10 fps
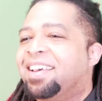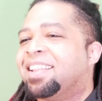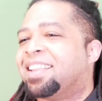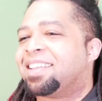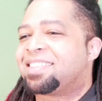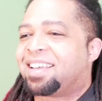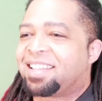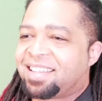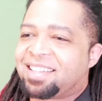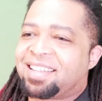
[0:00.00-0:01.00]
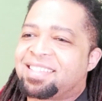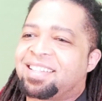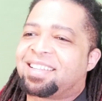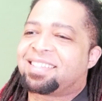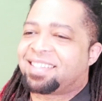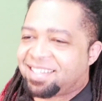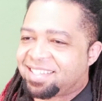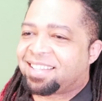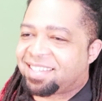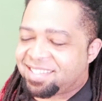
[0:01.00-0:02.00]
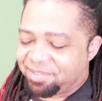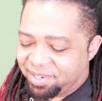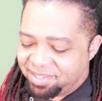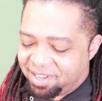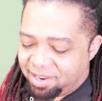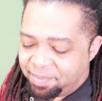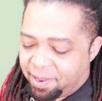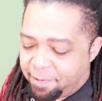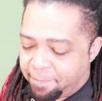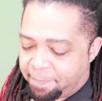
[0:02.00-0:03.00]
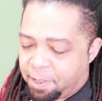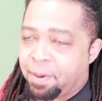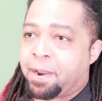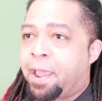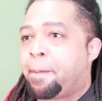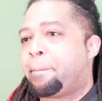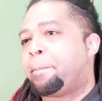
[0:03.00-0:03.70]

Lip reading: Let's see what it's all about. Come on now.